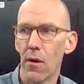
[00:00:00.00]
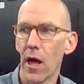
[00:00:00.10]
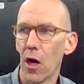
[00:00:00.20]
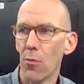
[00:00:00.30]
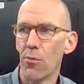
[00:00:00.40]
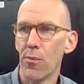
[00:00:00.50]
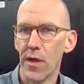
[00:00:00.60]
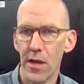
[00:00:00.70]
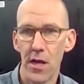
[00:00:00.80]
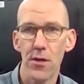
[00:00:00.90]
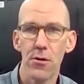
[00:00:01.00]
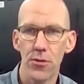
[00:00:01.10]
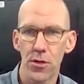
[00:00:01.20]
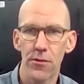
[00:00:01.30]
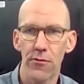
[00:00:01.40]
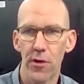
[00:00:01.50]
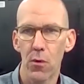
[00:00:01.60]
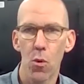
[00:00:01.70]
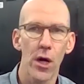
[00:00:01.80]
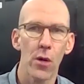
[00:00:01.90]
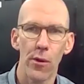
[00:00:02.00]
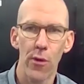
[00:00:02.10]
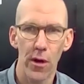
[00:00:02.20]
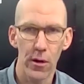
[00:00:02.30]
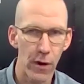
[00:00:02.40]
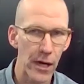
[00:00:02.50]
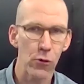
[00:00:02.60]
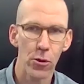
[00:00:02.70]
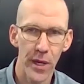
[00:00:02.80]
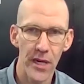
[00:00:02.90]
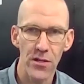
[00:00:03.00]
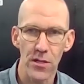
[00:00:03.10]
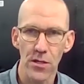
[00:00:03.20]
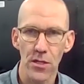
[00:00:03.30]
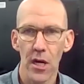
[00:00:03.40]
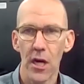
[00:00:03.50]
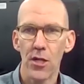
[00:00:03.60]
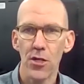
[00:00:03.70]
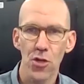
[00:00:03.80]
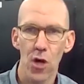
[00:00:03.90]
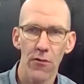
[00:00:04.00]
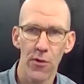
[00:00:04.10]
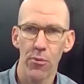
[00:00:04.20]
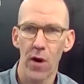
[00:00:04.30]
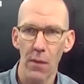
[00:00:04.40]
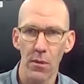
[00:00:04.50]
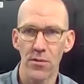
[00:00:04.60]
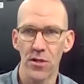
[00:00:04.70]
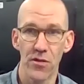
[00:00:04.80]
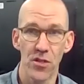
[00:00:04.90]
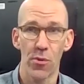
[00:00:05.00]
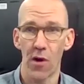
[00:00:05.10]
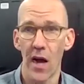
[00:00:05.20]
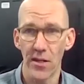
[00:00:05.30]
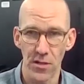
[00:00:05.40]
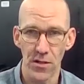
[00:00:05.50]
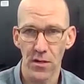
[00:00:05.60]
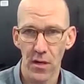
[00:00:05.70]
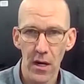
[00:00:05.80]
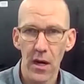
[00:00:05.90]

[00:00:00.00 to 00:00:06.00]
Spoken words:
help an end user that they're working with on a regular basis solve the problems of surprises?